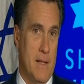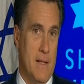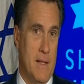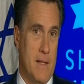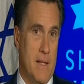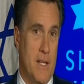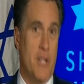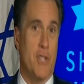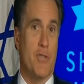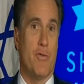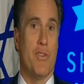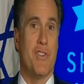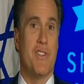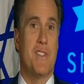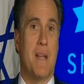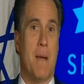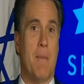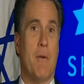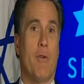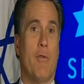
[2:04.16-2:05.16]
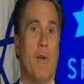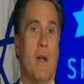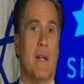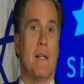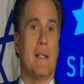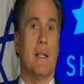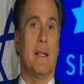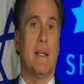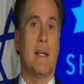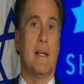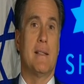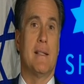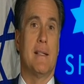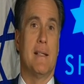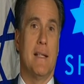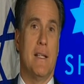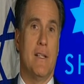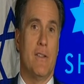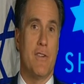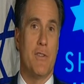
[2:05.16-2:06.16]
Israel's democratically elected
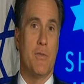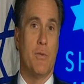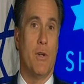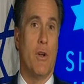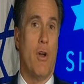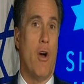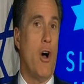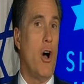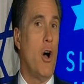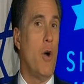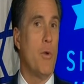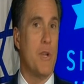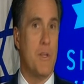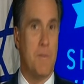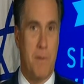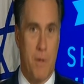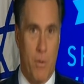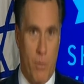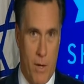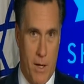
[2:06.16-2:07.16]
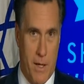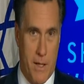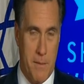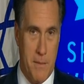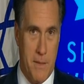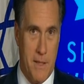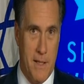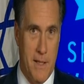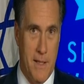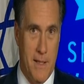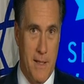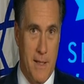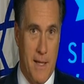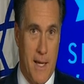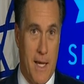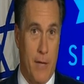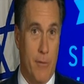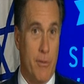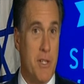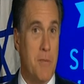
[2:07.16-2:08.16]
leaders will always be welcomed
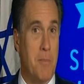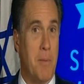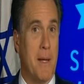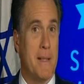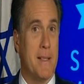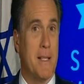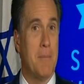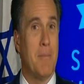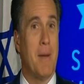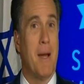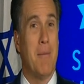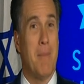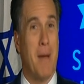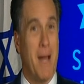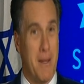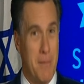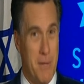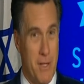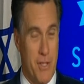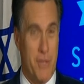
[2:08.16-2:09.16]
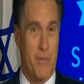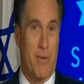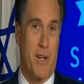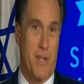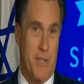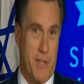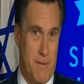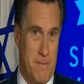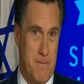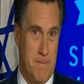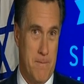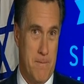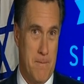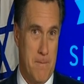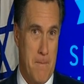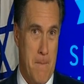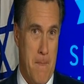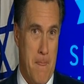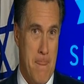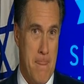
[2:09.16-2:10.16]
and respected by my administration.
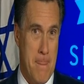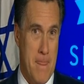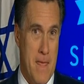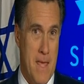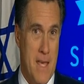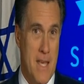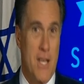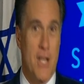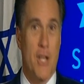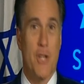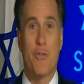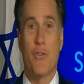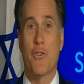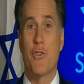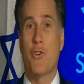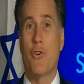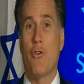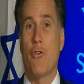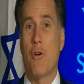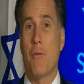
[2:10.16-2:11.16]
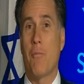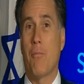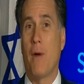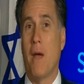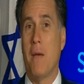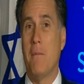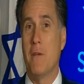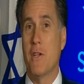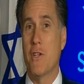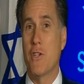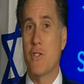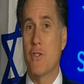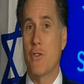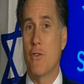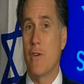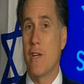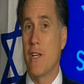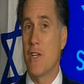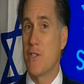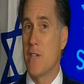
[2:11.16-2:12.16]
Israel's current prime
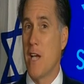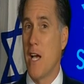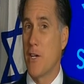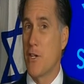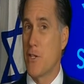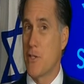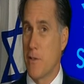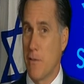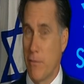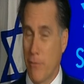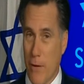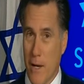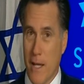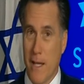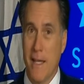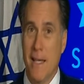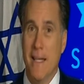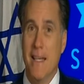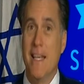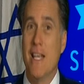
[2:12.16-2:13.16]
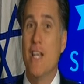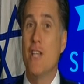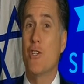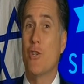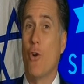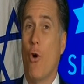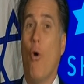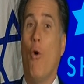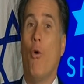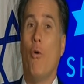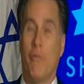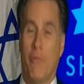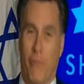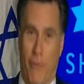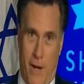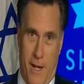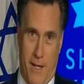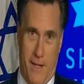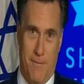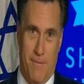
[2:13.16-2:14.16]
minister is not just a friend, he's an old
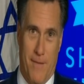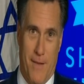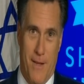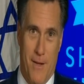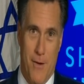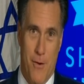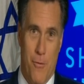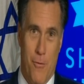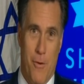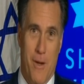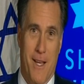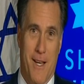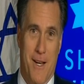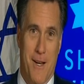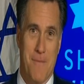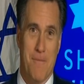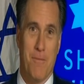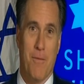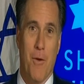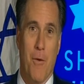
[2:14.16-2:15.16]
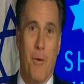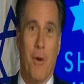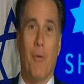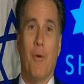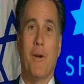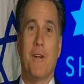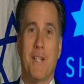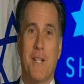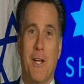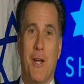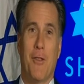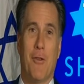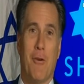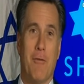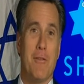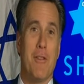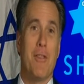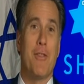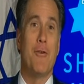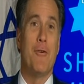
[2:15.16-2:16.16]
friend. We worked together
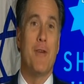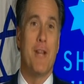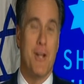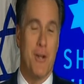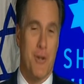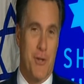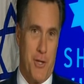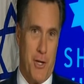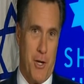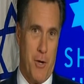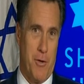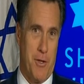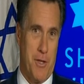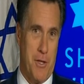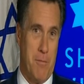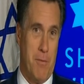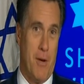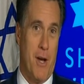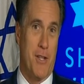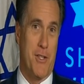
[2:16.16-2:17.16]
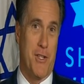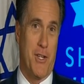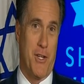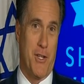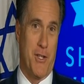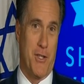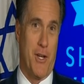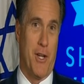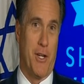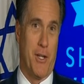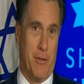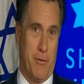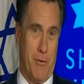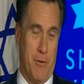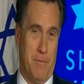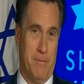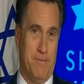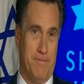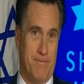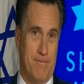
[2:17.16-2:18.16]
over 30 years ago at the Boston Consulting
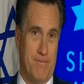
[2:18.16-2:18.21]
Group.